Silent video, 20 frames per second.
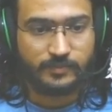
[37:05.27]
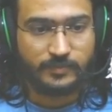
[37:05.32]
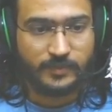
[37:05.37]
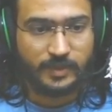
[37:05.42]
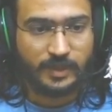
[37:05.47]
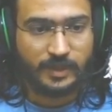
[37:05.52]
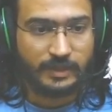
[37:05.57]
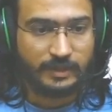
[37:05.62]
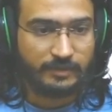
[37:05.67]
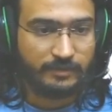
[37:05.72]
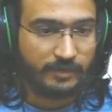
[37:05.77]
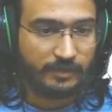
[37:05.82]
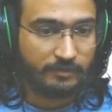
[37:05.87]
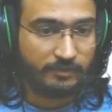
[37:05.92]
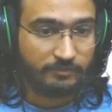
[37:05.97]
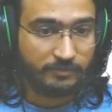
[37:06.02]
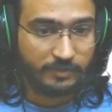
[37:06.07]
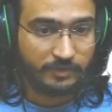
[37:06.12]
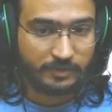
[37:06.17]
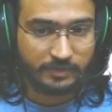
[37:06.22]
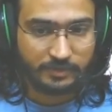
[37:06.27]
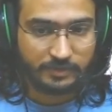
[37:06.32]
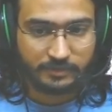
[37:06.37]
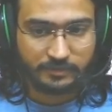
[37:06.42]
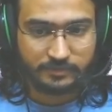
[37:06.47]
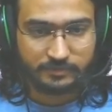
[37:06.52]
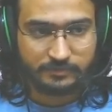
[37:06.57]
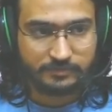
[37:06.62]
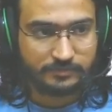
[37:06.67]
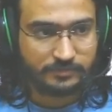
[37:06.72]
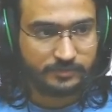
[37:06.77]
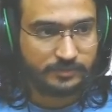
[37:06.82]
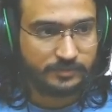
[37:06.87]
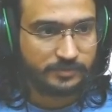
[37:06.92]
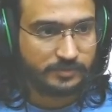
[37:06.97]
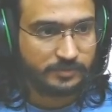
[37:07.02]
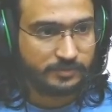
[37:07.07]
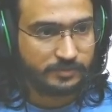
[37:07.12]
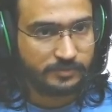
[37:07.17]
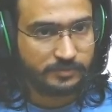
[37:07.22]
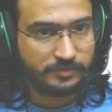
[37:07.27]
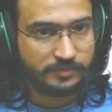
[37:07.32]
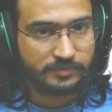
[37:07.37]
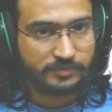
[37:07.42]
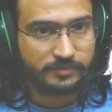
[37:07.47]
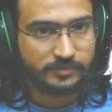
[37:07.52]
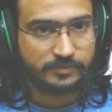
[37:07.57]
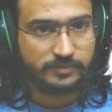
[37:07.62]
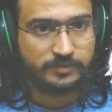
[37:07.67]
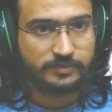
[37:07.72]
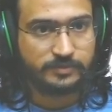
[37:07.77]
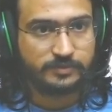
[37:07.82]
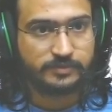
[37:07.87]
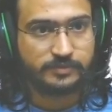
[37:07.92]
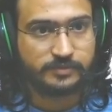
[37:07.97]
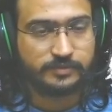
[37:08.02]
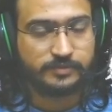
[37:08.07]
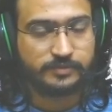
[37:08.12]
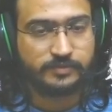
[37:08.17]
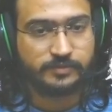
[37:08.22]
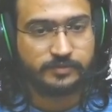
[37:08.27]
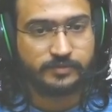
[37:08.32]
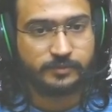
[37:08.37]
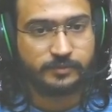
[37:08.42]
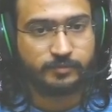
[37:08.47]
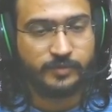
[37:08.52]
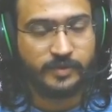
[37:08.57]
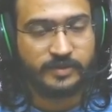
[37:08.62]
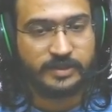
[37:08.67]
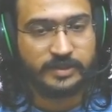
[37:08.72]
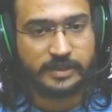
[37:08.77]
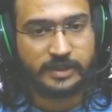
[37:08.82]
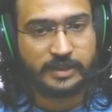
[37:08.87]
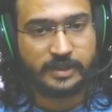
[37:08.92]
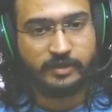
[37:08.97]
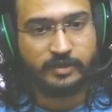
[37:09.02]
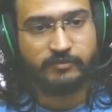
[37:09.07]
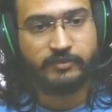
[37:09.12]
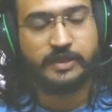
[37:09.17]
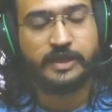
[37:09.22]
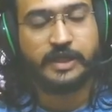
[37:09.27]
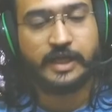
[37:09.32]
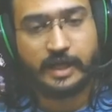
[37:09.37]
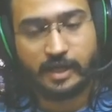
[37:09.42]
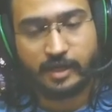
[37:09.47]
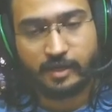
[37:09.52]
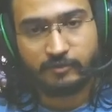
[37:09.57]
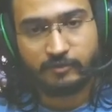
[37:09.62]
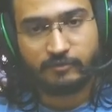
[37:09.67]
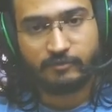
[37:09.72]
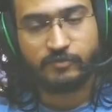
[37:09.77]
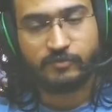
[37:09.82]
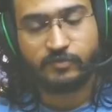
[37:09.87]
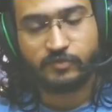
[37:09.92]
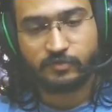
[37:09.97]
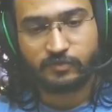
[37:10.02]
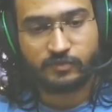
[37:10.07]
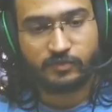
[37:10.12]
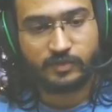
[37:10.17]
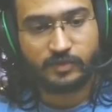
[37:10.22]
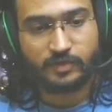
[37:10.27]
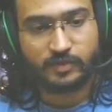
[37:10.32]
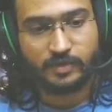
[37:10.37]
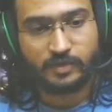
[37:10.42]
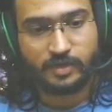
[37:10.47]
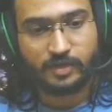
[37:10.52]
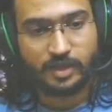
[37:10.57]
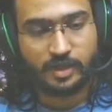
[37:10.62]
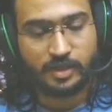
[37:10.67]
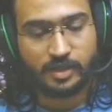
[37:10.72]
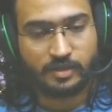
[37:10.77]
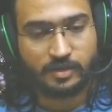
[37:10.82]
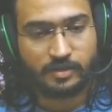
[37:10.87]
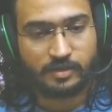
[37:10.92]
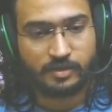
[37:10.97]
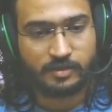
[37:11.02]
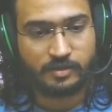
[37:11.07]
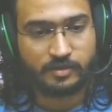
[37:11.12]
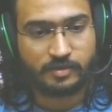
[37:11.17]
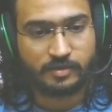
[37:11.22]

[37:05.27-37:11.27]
And that worked. So basically we have our